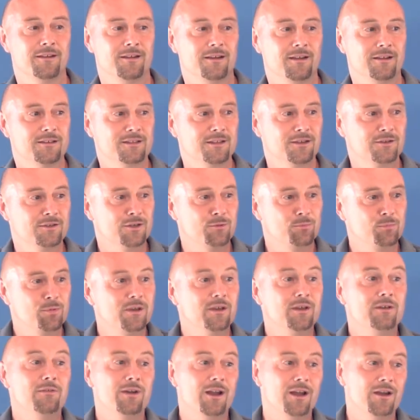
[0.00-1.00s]
And so to
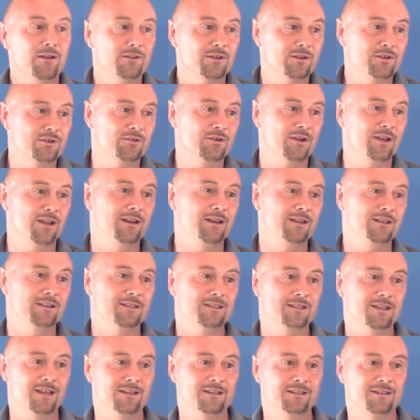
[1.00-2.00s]
be around a training
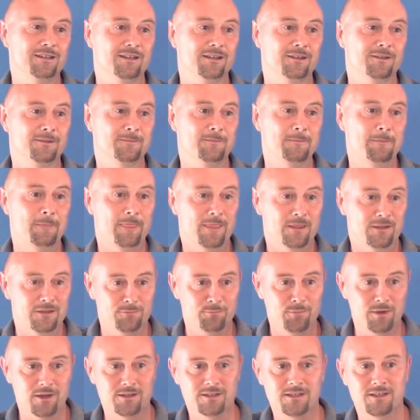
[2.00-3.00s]
setting, to
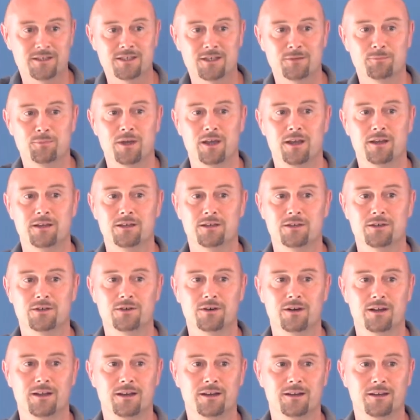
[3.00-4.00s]
participate in
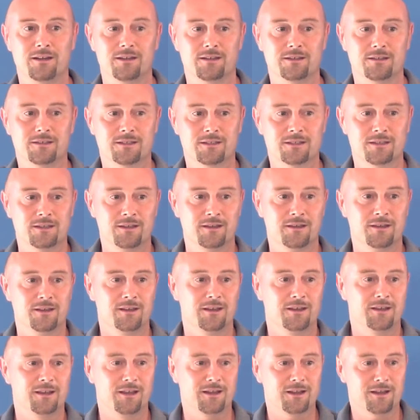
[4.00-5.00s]
trainings,
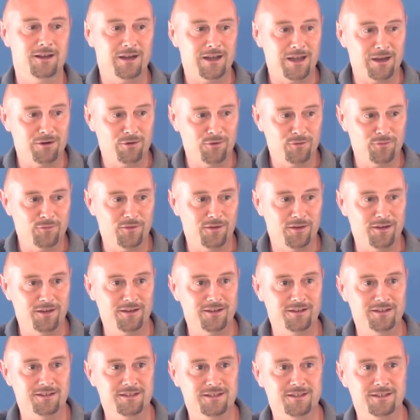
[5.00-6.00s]
it
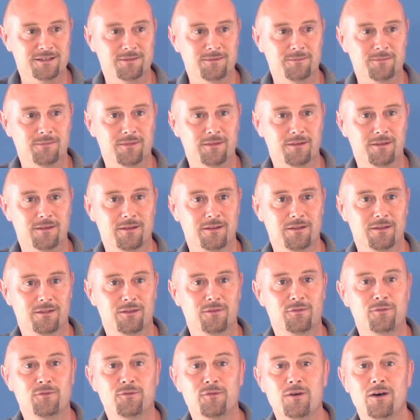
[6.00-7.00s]
clarifies the
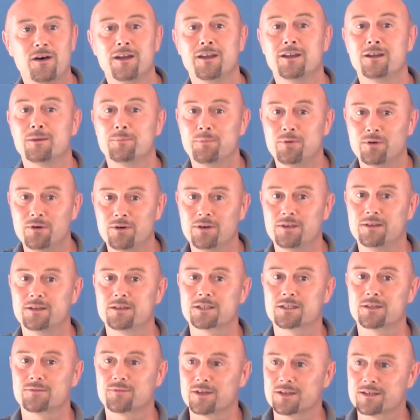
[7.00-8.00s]
finer
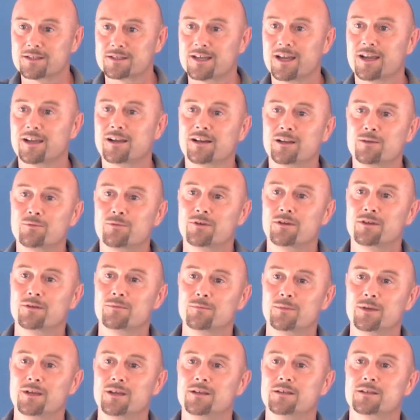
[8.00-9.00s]
points of exactly what it
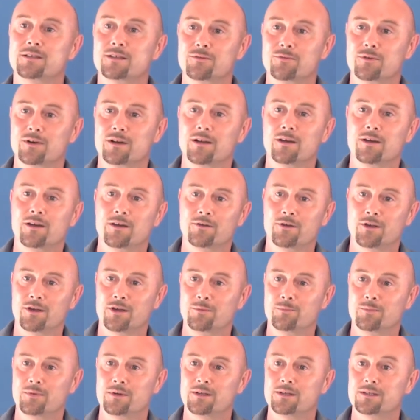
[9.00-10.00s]
means to rely on
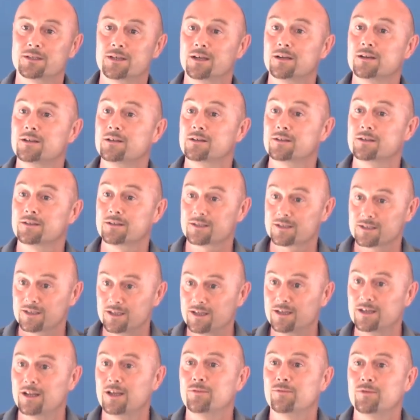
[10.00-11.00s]
open intelligence
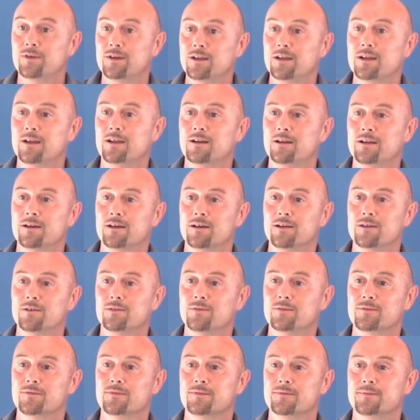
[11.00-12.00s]
in everyday
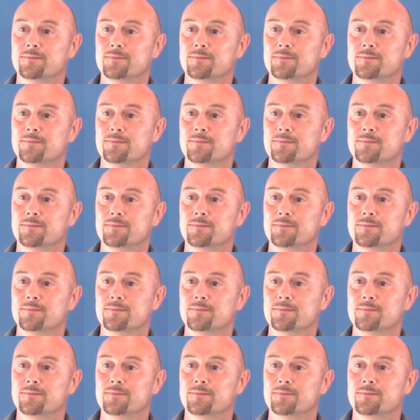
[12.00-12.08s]
life.